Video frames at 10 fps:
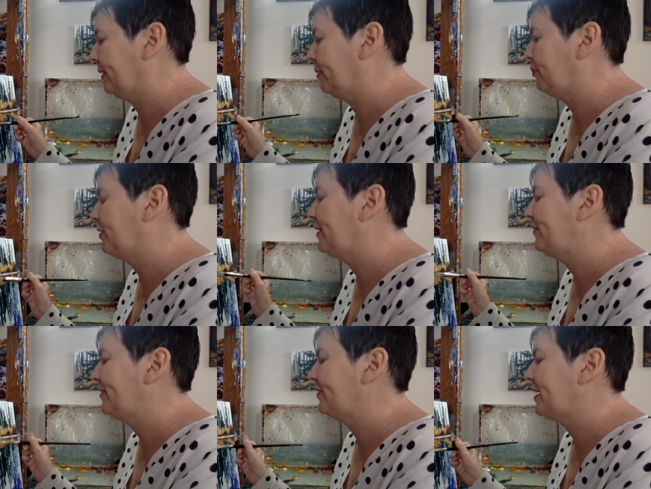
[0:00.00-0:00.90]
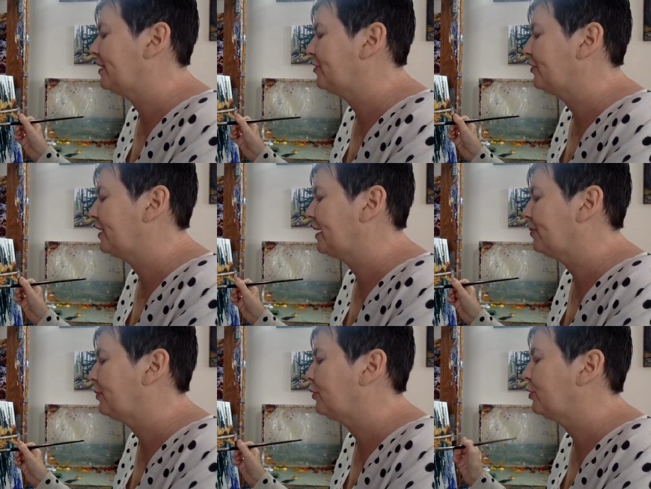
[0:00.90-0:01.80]
previous colors to come
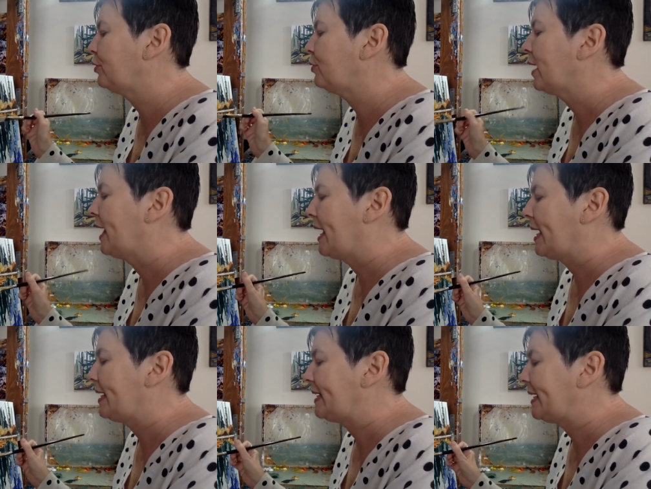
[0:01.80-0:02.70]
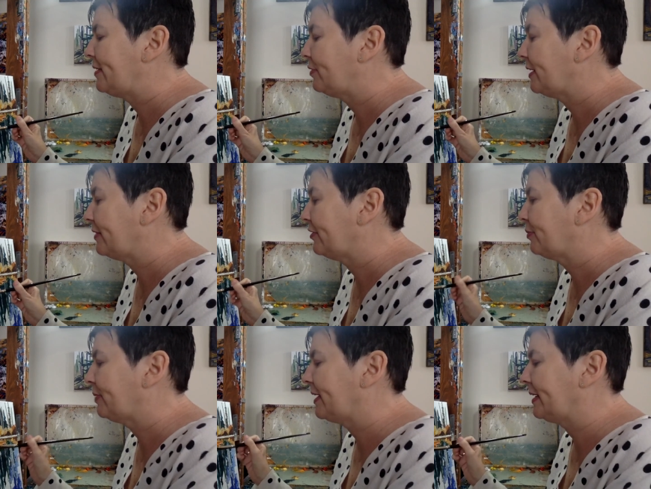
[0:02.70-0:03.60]
through. Again, you get the
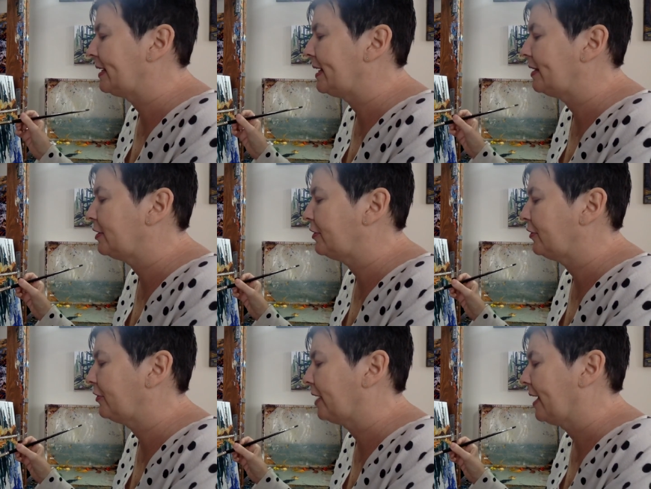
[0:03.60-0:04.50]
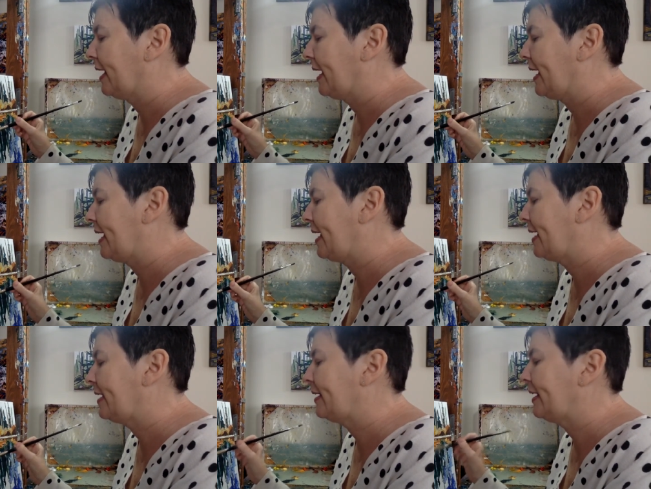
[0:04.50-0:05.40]
split colors,
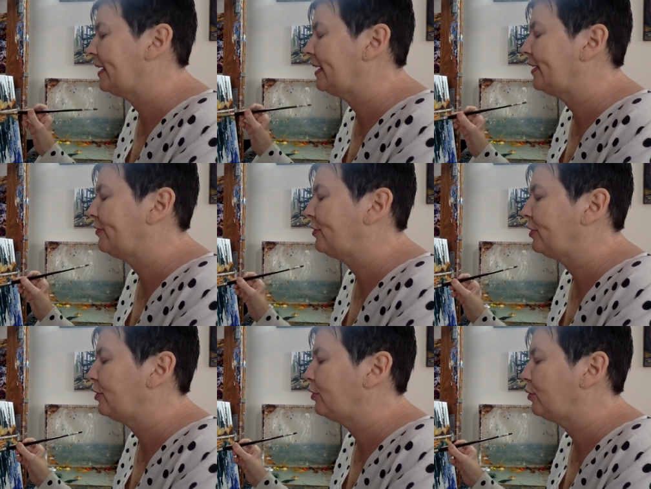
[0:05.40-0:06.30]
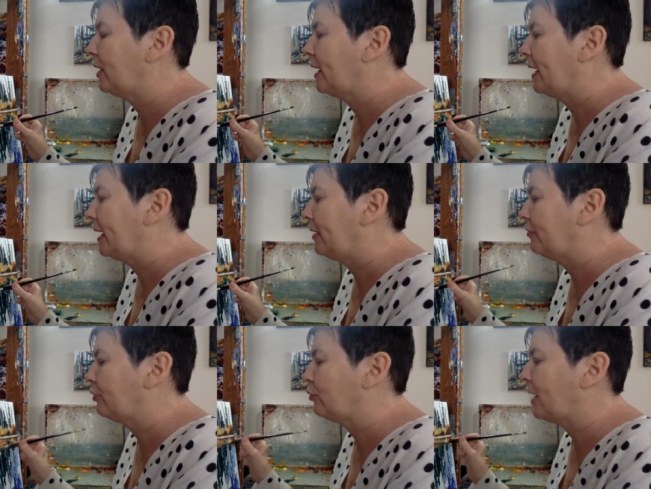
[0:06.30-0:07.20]
and it gives you a
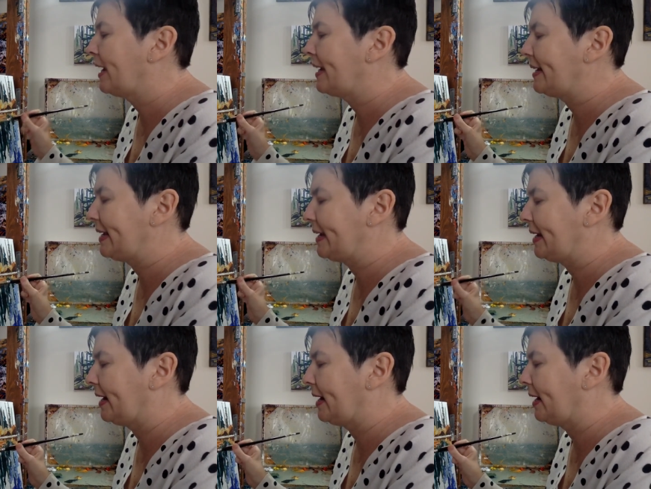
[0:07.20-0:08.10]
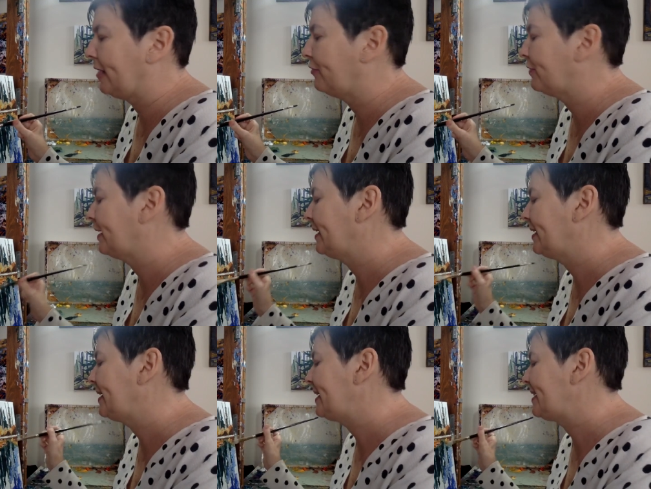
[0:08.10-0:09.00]
variety of
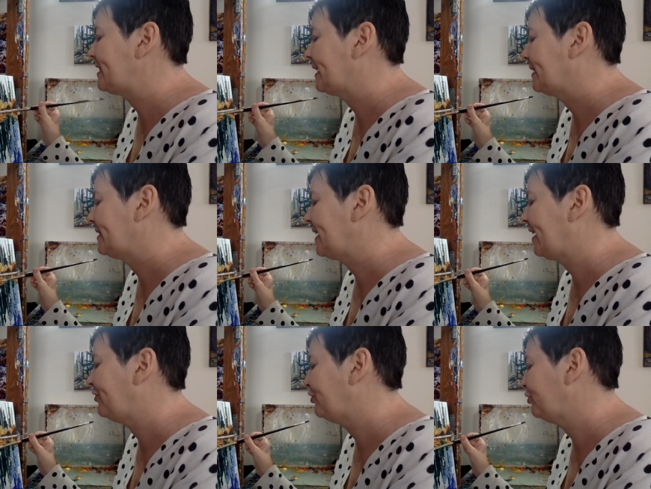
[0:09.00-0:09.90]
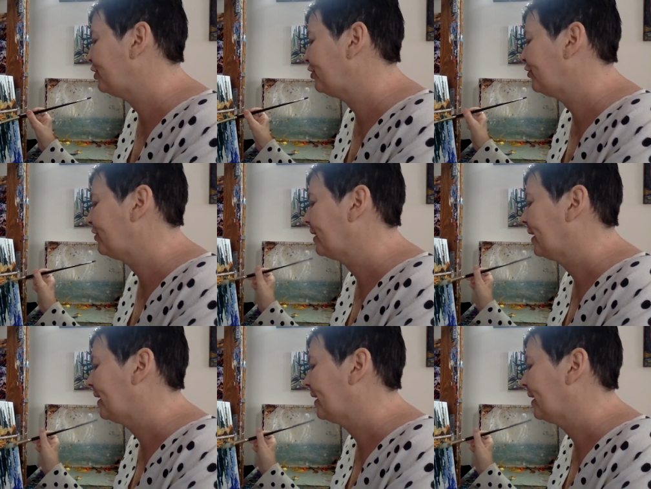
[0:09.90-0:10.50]
neat textures.